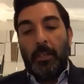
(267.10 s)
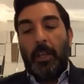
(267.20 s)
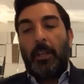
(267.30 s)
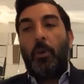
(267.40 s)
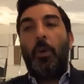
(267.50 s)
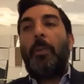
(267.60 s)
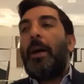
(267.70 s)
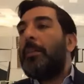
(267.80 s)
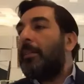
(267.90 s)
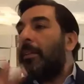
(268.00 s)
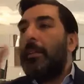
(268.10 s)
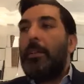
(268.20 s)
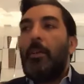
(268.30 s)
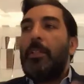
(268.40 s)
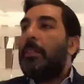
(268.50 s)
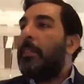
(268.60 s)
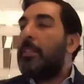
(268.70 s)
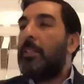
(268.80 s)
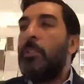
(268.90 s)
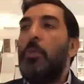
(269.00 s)
and all about
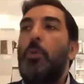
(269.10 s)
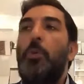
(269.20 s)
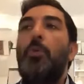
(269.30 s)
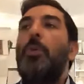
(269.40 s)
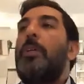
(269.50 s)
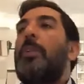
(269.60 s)
this new